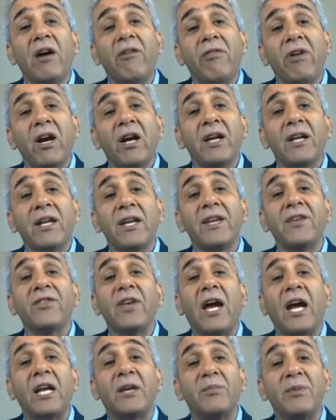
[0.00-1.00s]
award is
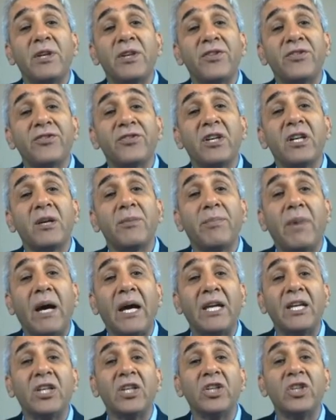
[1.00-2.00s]
administered
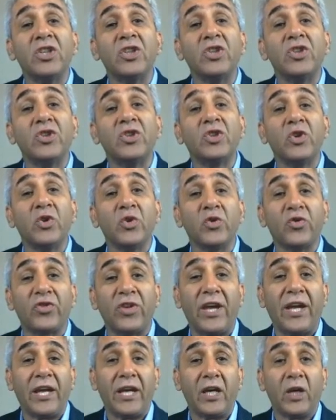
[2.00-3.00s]
by
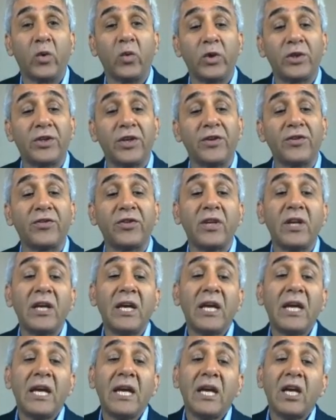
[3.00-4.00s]
JUSE, which is
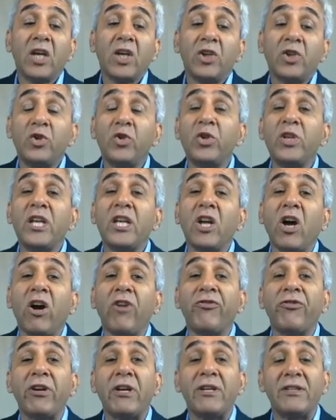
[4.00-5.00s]
Union
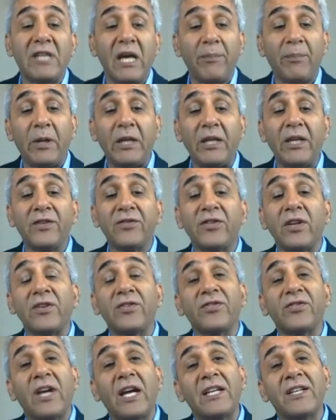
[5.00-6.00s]
of Japanese
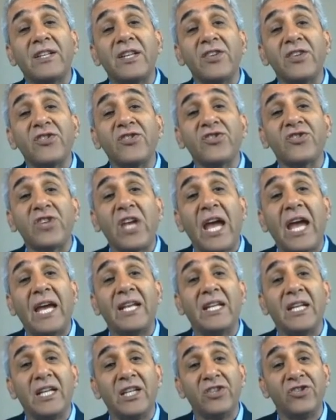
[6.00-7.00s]
Scientists
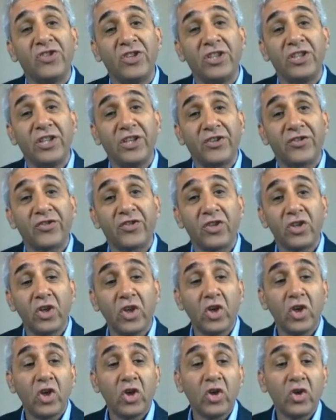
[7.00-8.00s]
and Engineers.
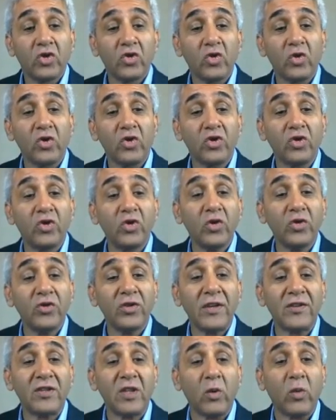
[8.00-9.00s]
So JUSE
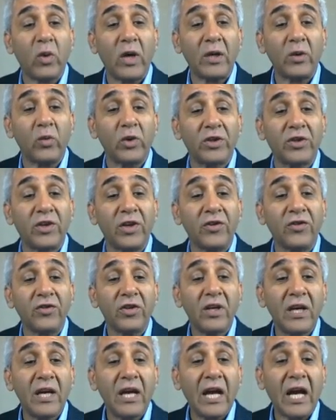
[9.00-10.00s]
is the one which
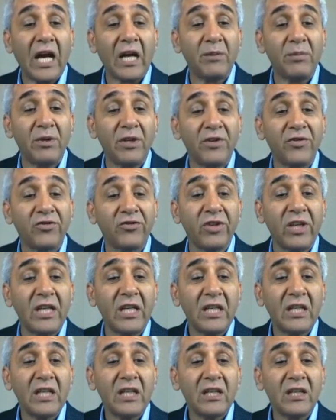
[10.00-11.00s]
is
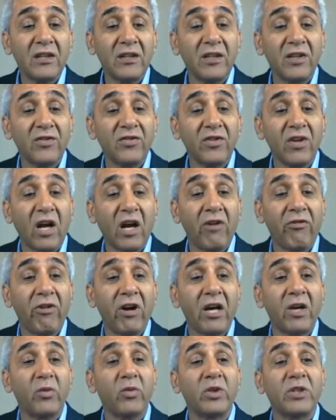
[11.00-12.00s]
administering this
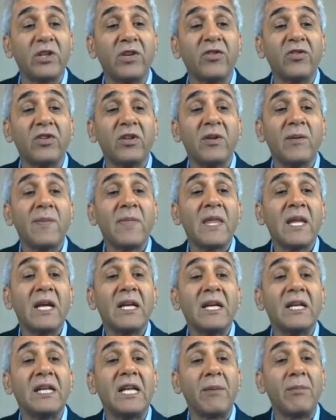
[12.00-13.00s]
award, which is
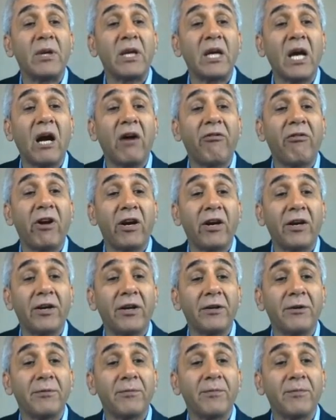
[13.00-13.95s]
Deming Award.